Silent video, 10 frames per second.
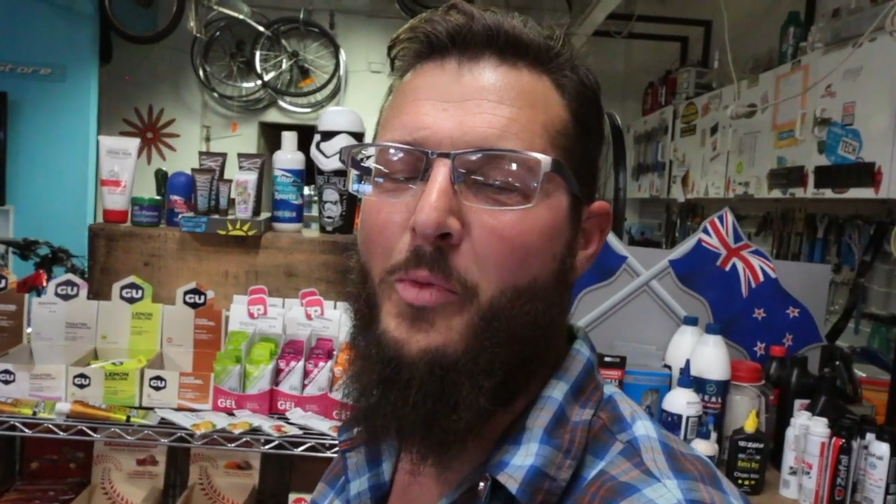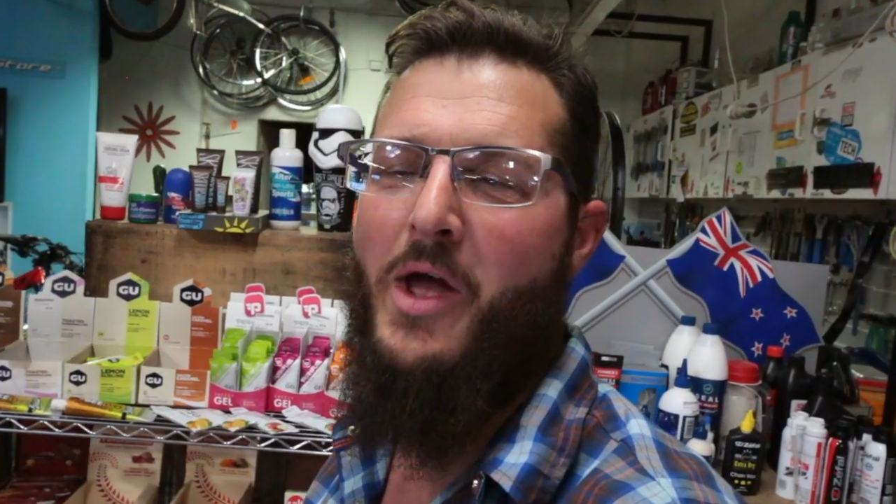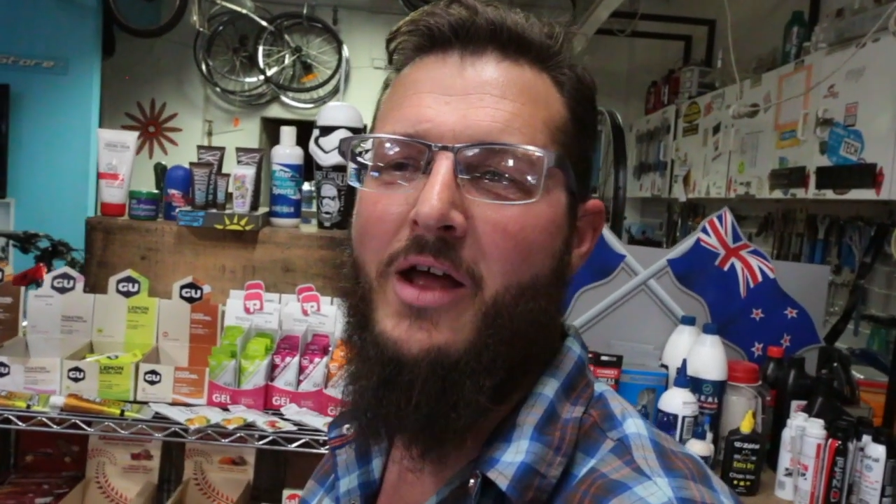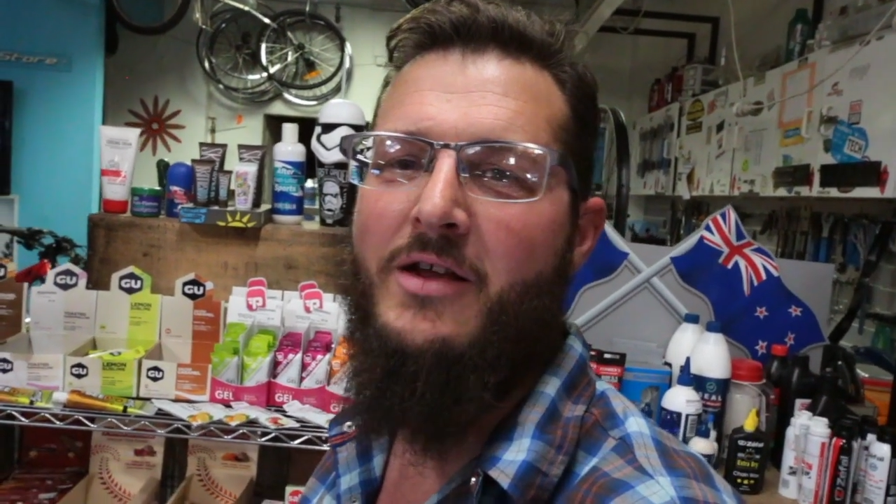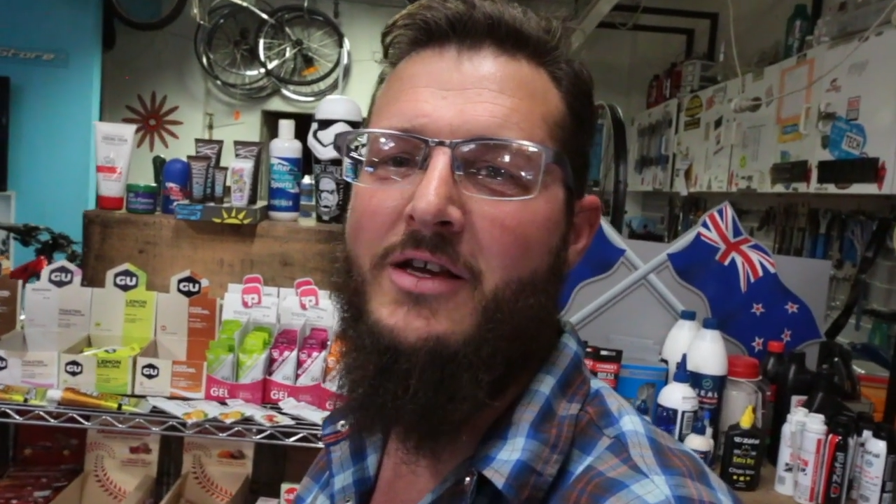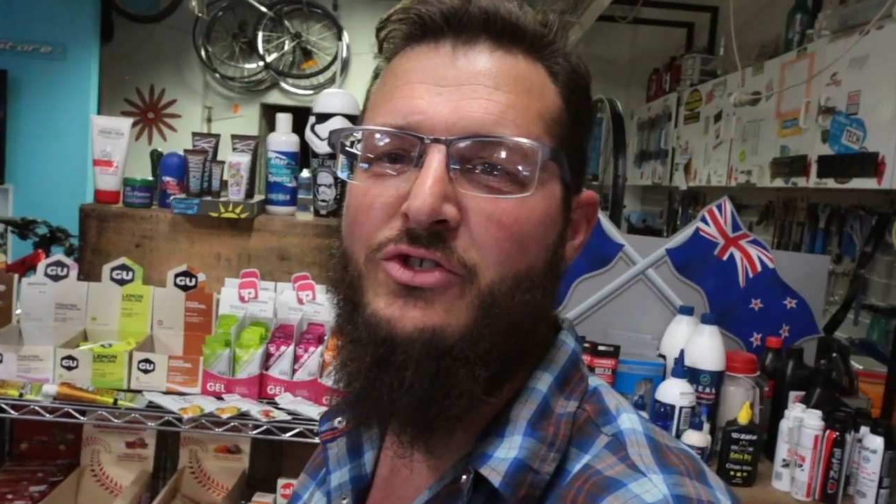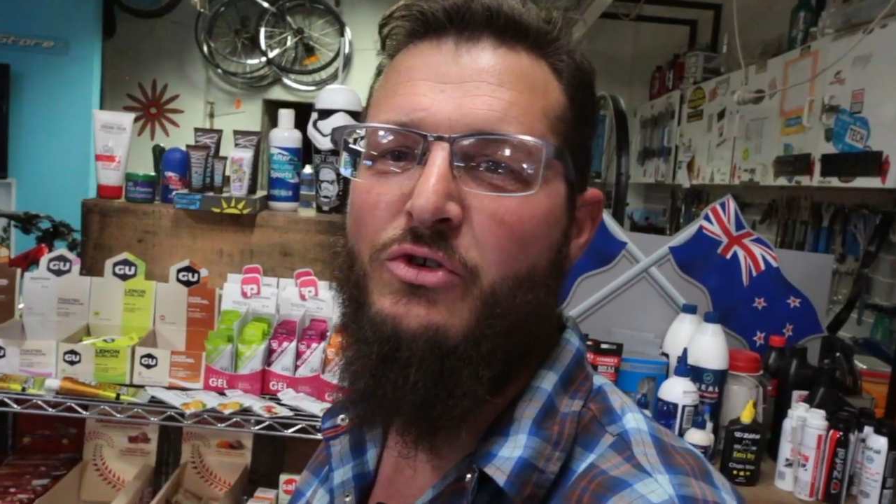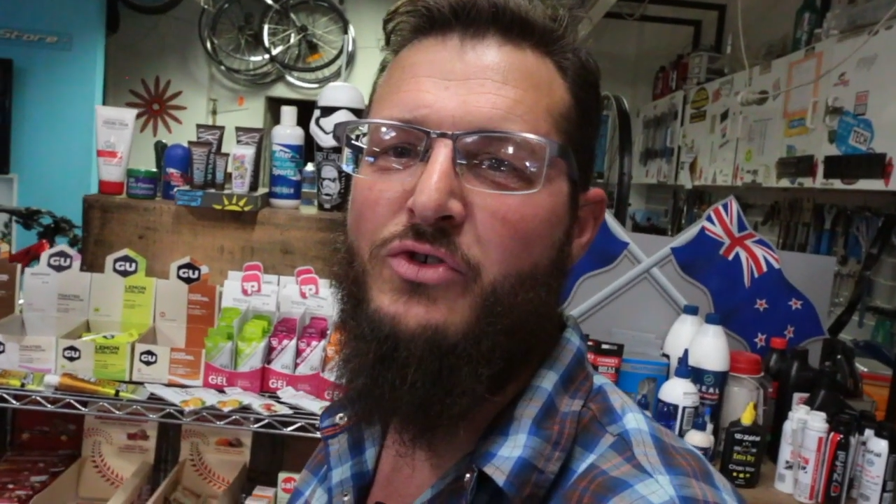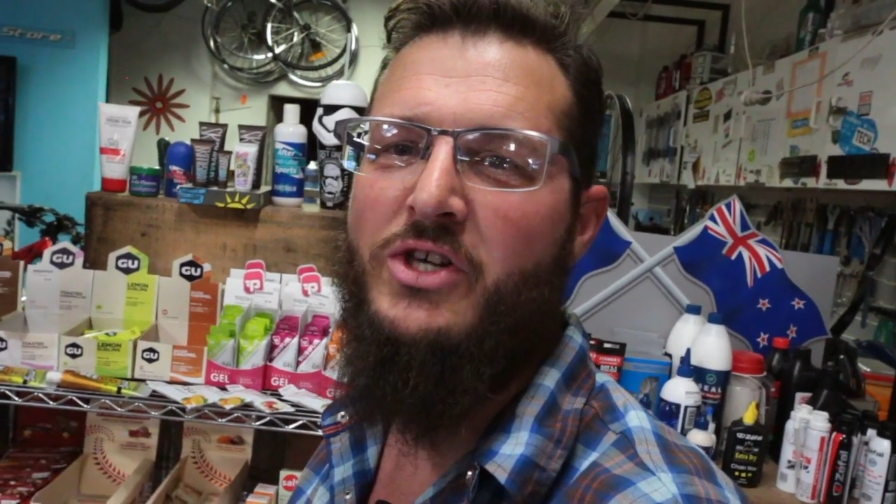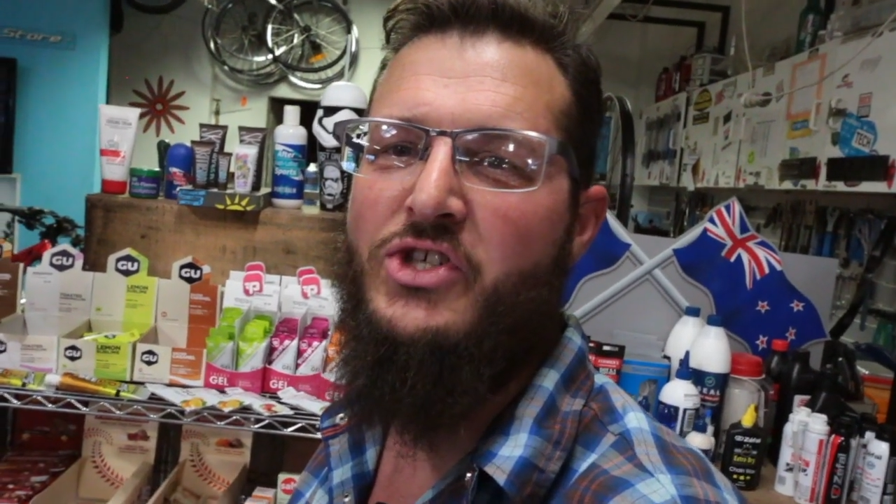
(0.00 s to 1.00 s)
talk about
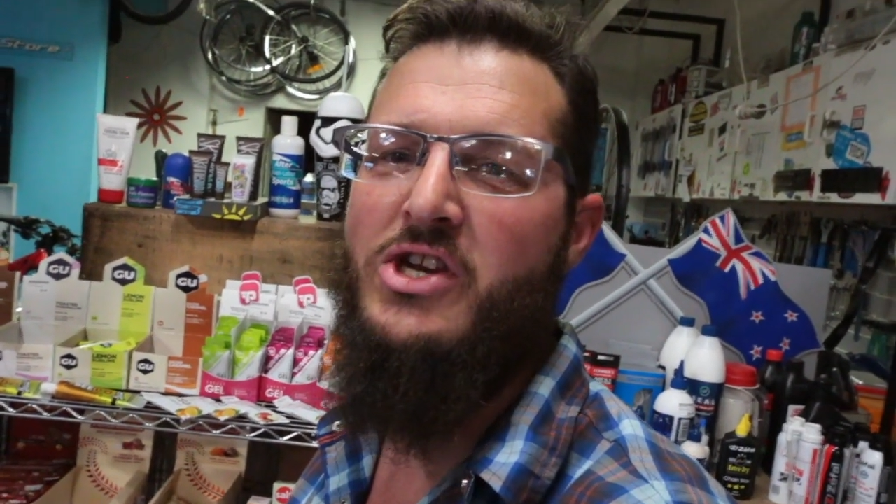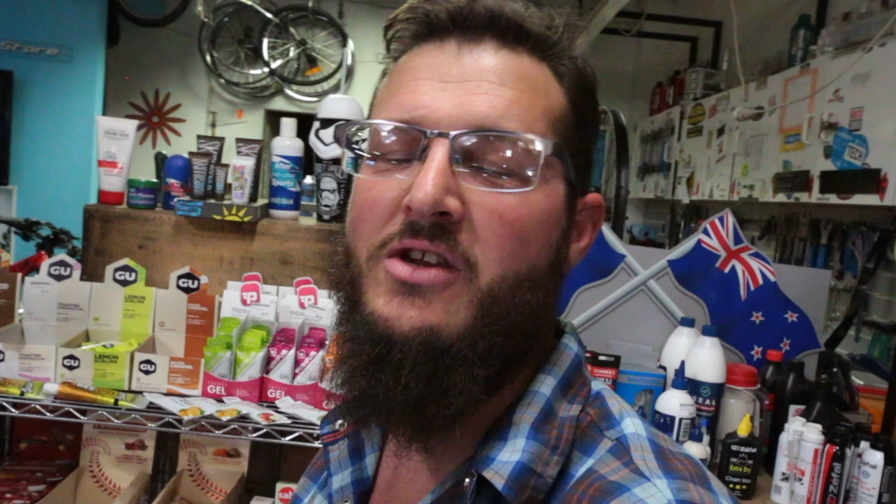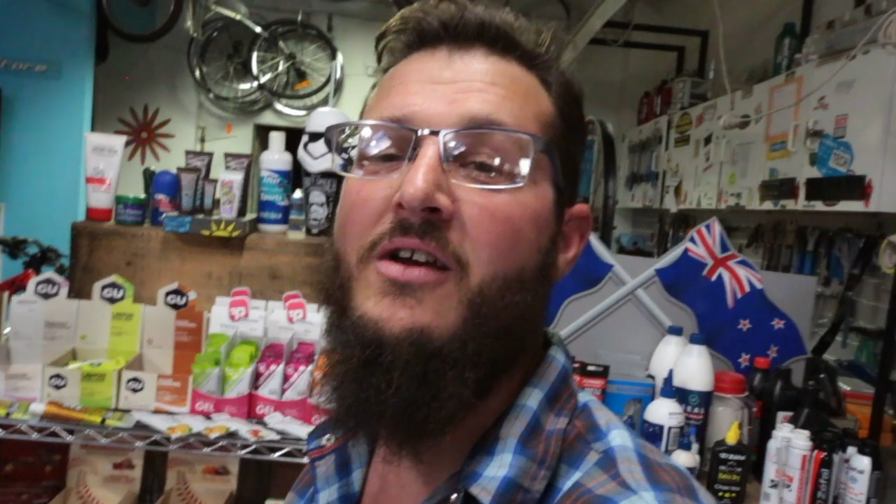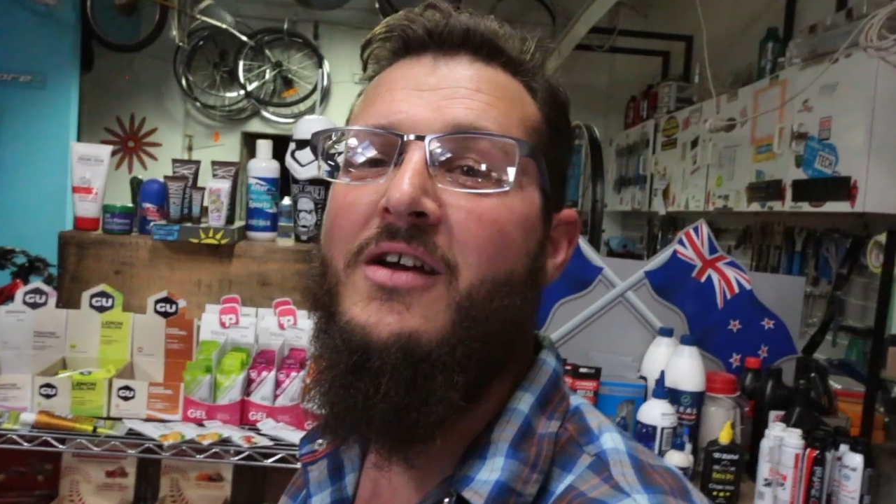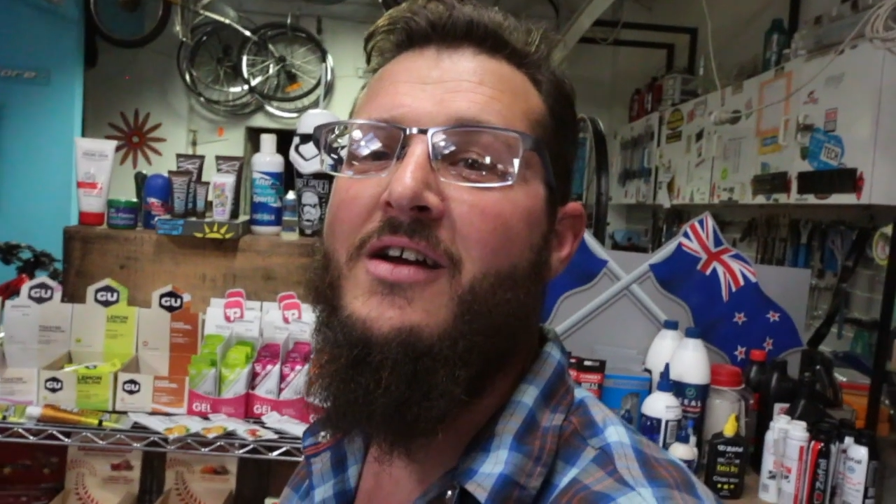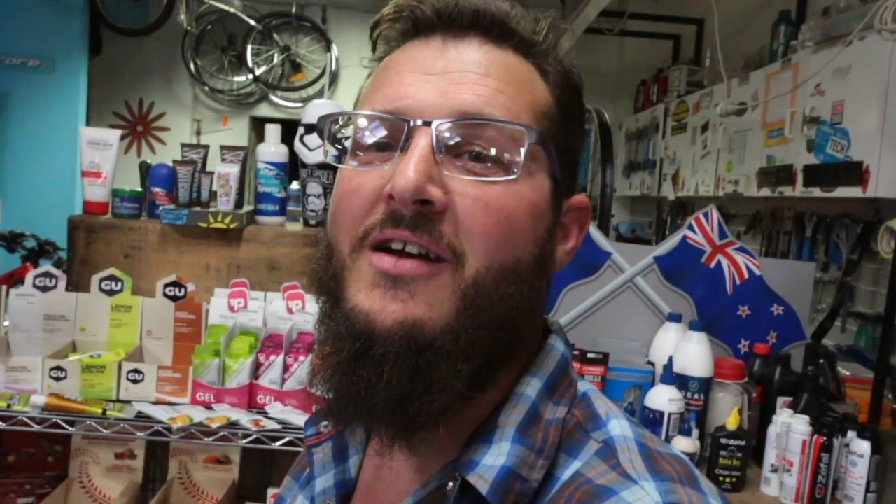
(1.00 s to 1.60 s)
is nutrition.